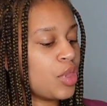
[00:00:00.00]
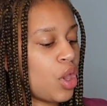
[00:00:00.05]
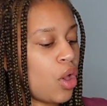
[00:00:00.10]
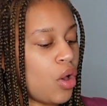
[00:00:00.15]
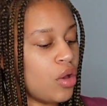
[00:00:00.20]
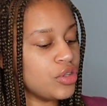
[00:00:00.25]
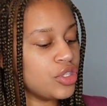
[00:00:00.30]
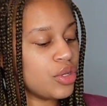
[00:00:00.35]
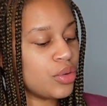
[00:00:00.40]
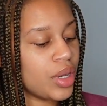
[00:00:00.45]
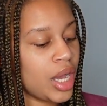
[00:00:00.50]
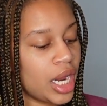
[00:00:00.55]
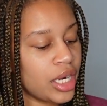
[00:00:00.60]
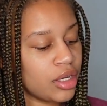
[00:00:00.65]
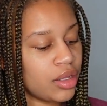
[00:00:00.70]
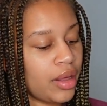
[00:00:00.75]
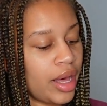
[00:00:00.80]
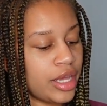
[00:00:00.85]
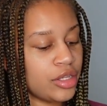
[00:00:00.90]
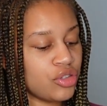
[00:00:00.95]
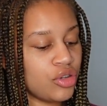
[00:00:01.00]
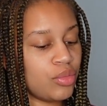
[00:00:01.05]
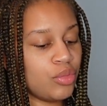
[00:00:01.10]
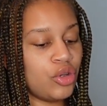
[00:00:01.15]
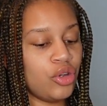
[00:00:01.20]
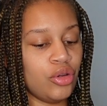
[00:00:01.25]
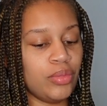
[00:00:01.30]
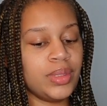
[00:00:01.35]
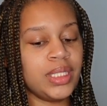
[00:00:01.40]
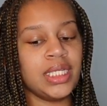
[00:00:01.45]
also got a classroom
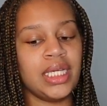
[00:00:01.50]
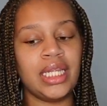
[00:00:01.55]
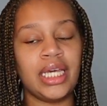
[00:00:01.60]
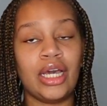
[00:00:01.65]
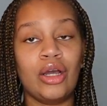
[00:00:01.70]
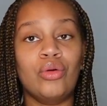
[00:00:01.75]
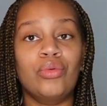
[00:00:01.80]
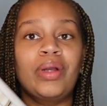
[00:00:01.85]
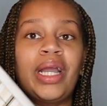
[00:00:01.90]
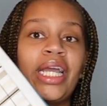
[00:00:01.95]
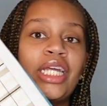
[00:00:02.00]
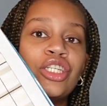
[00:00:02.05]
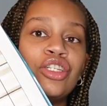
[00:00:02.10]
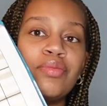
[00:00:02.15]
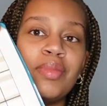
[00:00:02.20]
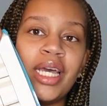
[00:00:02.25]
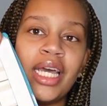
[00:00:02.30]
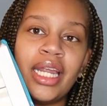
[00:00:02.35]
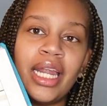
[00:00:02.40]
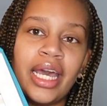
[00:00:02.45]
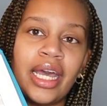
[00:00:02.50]
group seating arrangement.